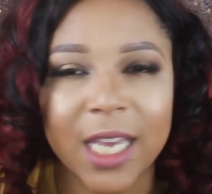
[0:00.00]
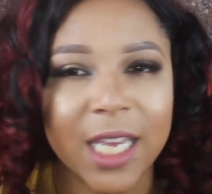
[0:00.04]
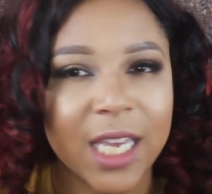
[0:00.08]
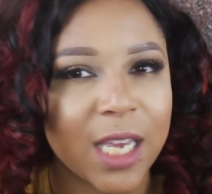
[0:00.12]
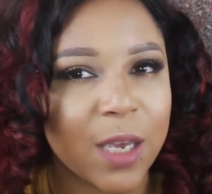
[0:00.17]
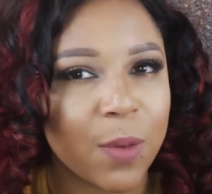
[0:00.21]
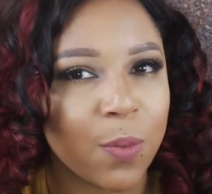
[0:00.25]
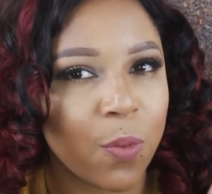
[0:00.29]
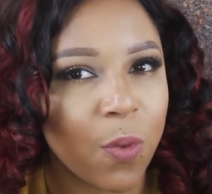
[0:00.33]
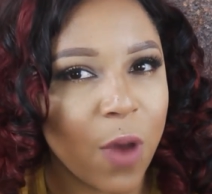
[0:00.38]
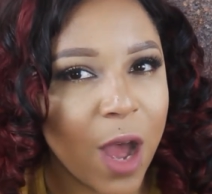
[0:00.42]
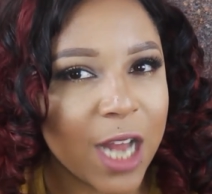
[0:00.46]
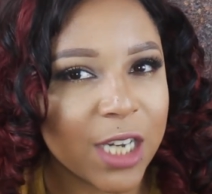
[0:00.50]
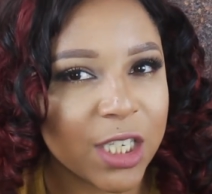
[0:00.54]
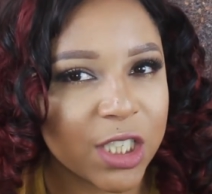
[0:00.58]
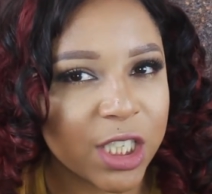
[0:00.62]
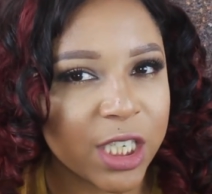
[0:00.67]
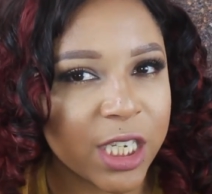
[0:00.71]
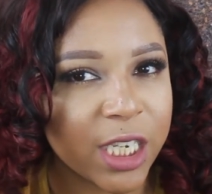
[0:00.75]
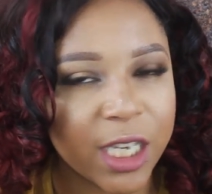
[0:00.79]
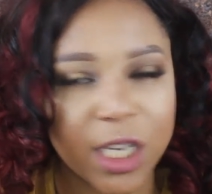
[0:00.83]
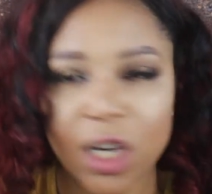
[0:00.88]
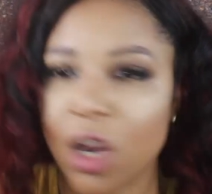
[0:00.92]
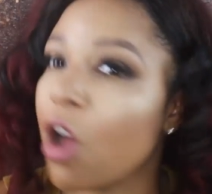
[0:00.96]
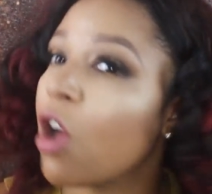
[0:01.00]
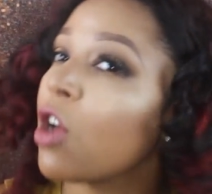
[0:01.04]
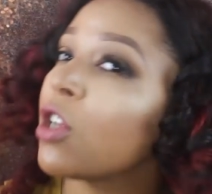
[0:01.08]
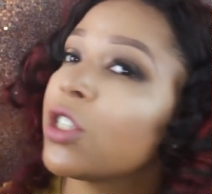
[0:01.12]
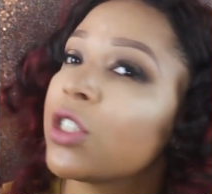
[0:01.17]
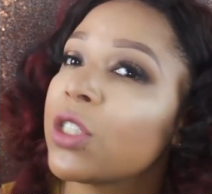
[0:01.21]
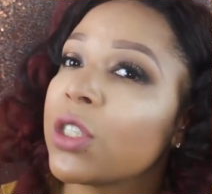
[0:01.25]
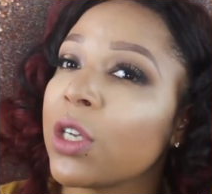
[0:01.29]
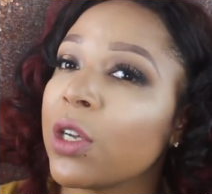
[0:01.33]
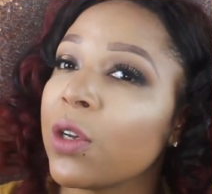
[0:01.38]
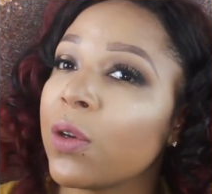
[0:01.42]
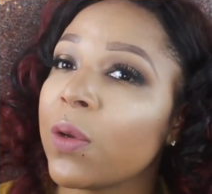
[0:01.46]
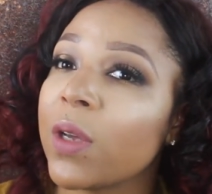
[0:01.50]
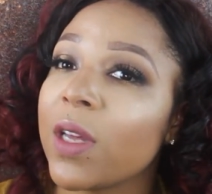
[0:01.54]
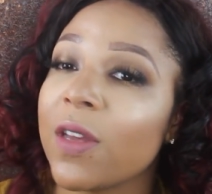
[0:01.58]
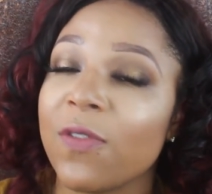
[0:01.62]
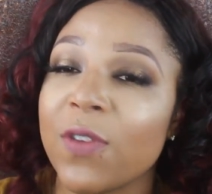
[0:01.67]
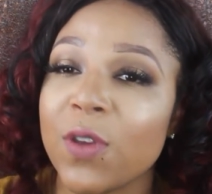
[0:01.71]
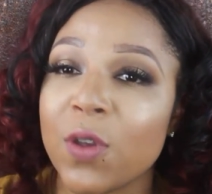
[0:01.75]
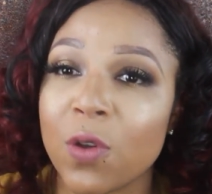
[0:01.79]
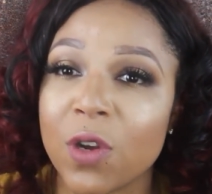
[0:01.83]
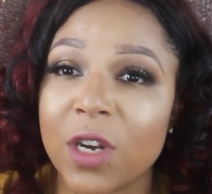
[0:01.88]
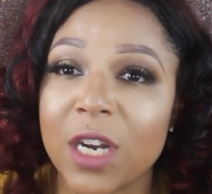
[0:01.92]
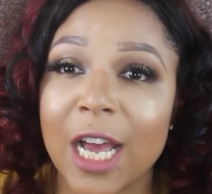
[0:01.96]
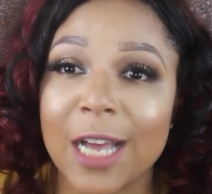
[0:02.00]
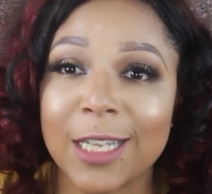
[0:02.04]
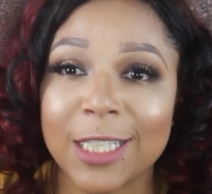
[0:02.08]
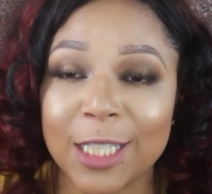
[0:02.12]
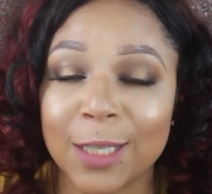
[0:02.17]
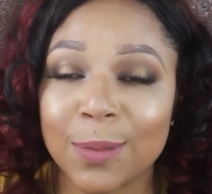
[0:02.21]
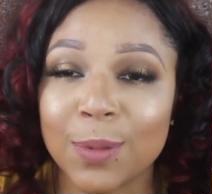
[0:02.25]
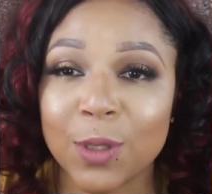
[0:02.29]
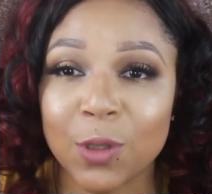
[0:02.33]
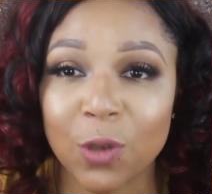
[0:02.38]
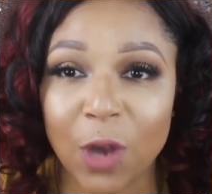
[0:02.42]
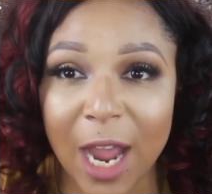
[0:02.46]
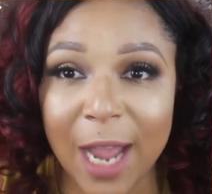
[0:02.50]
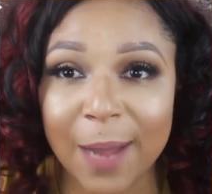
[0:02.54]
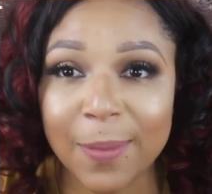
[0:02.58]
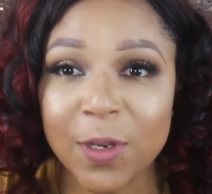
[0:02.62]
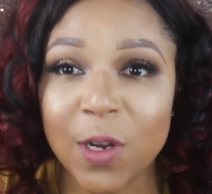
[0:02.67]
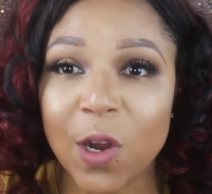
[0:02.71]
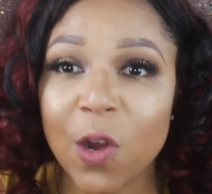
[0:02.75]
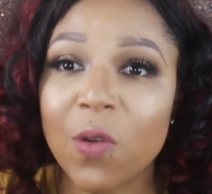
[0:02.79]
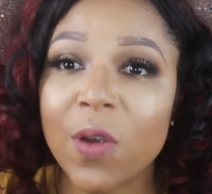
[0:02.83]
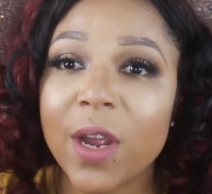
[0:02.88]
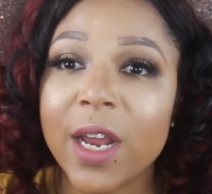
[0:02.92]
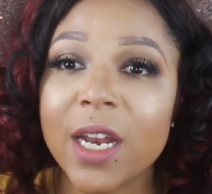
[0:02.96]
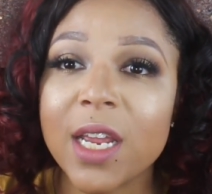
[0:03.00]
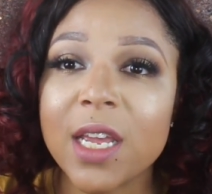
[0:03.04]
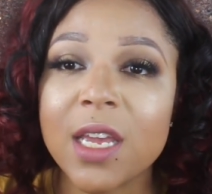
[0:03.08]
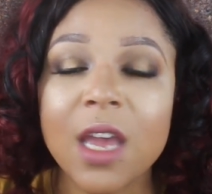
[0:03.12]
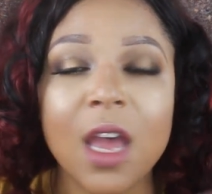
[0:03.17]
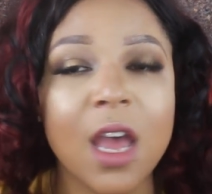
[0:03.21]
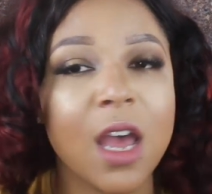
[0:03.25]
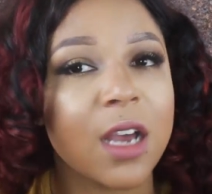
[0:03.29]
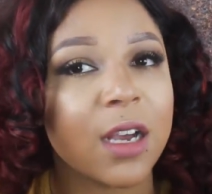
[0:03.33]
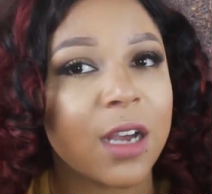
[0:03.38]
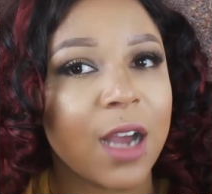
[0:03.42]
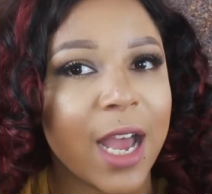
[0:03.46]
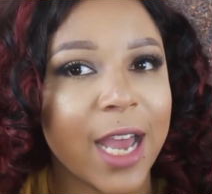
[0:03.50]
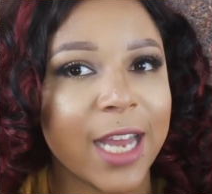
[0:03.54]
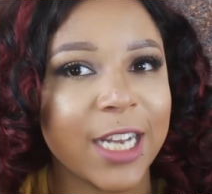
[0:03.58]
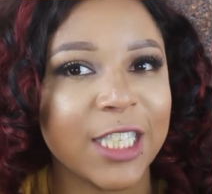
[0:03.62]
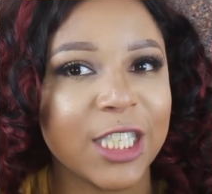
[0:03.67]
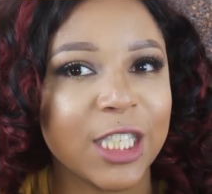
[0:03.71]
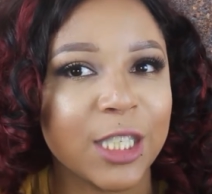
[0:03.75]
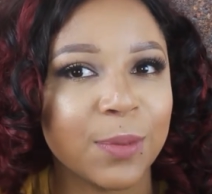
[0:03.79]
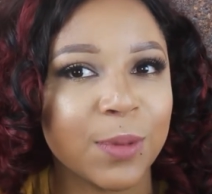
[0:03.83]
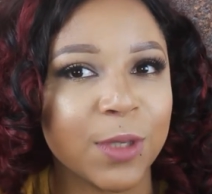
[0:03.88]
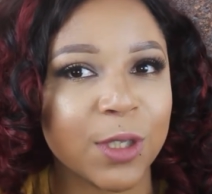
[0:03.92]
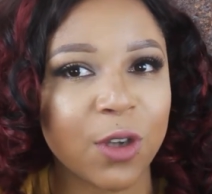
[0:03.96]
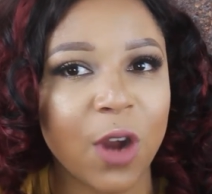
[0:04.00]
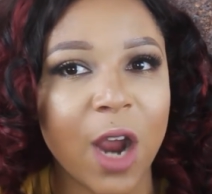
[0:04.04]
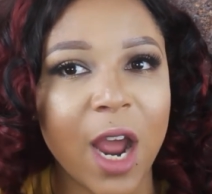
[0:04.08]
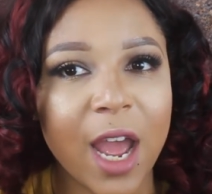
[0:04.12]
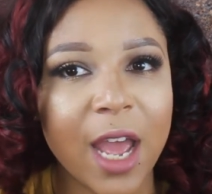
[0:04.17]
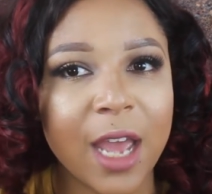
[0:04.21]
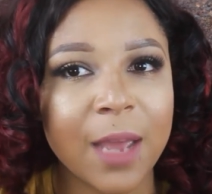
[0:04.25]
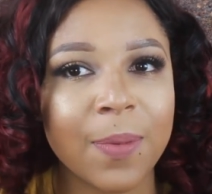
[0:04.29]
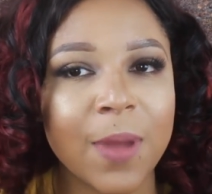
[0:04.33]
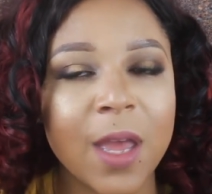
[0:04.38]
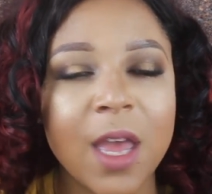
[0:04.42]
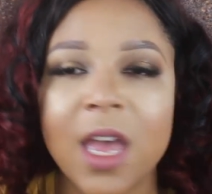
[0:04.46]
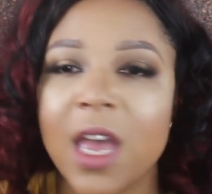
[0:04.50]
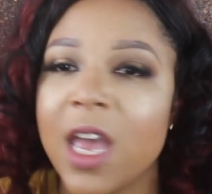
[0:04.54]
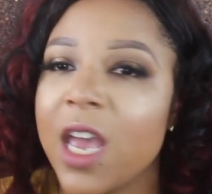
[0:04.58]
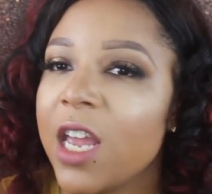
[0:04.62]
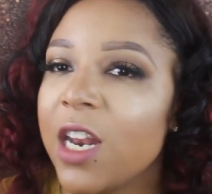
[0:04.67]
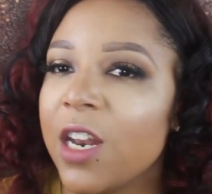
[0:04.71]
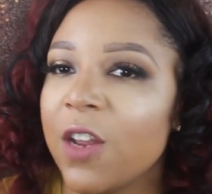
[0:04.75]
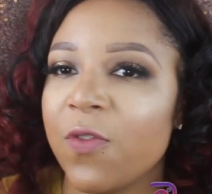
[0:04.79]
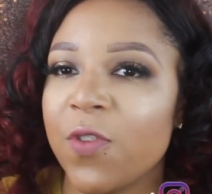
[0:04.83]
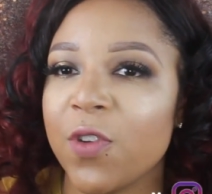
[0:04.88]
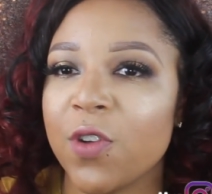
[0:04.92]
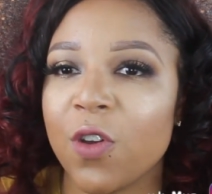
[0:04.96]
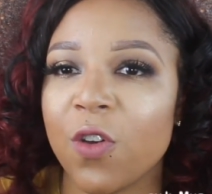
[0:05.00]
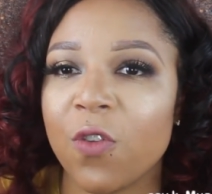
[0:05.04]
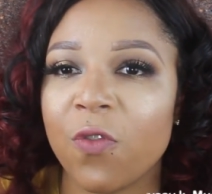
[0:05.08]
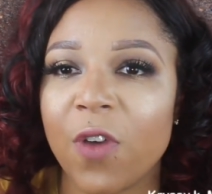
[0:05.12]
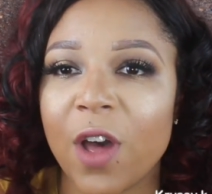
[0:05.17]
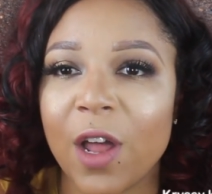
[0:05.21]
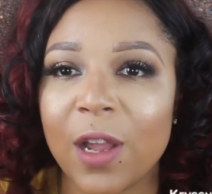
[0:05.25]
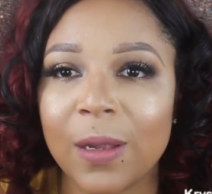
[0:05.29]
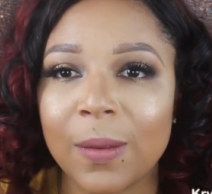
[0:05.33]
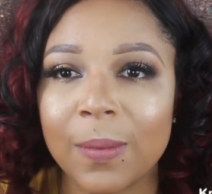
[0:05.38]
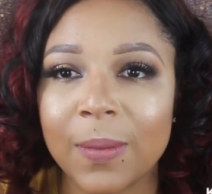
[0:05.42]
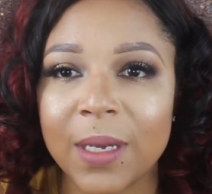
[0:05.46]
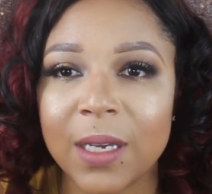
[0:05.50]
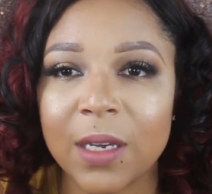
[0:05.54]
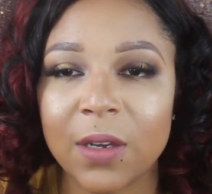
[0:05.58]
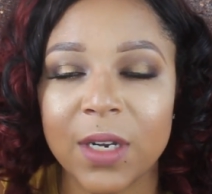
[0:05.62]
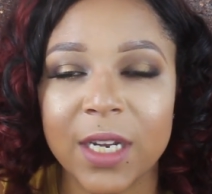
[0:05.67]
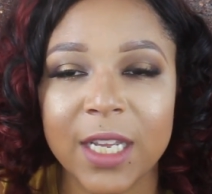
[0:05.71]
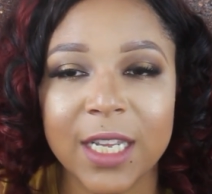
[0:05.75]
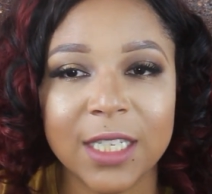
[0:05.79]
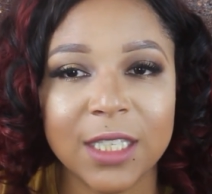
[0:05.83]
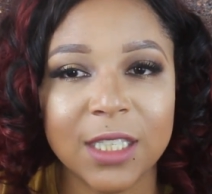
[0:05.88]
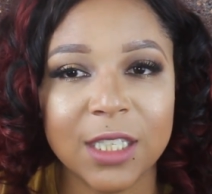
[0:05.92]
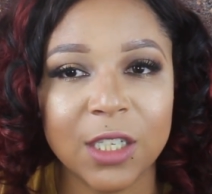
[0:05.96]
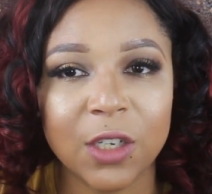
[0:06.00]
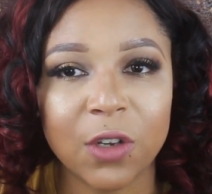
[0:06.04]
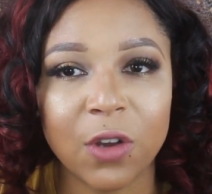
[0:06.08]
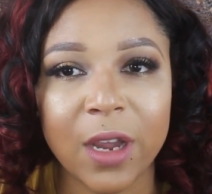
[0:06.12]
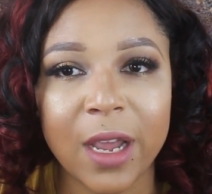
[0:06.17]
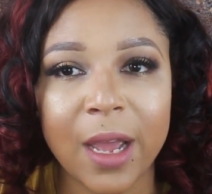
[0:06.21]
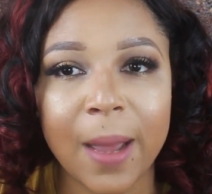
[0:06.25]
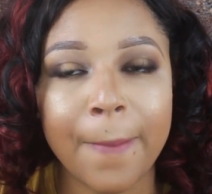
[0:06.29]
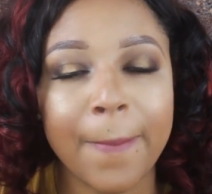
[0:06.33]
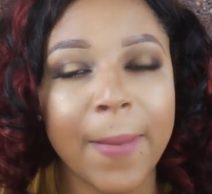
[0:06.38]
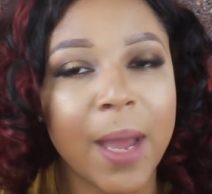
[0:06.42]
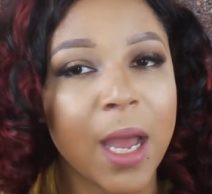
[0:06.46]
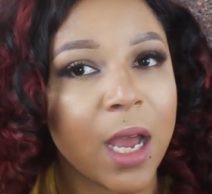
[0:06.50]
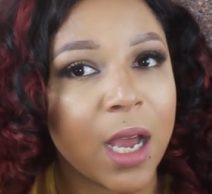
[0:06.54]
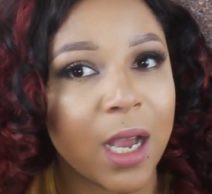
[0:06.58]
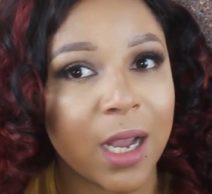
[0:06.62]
keep watching and also if you are not subscribed already go ahead and subscribe and if you don't follow me on instagram